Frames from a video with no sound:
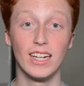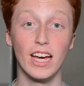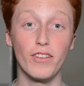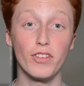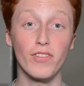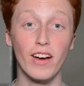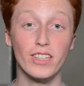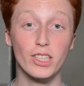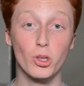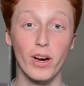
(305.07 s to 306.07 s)
If you found
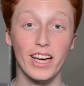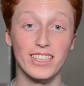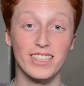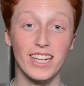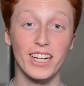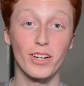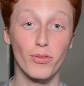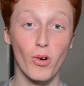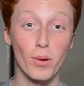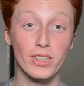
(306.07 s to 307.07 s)
this quick insight
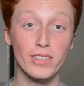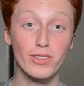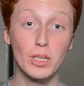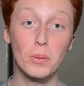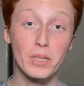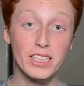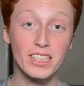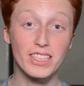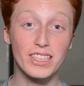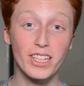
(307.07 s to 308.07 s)
informative, please
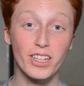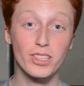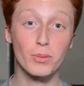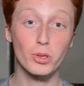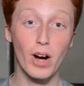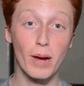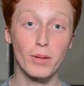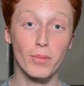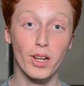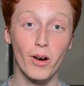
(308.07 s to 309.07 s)
consider subscribing
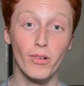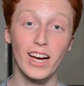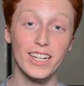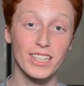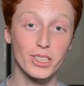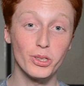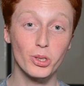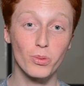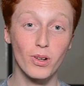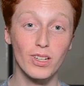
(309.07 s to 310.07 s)
below, and as
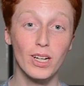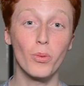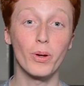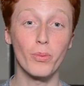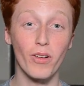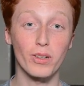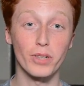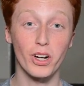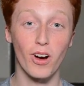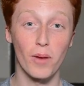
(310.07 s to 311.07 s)
usual, we welcome
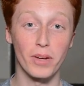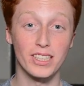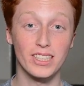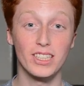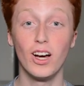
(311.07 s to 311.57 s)
your comments.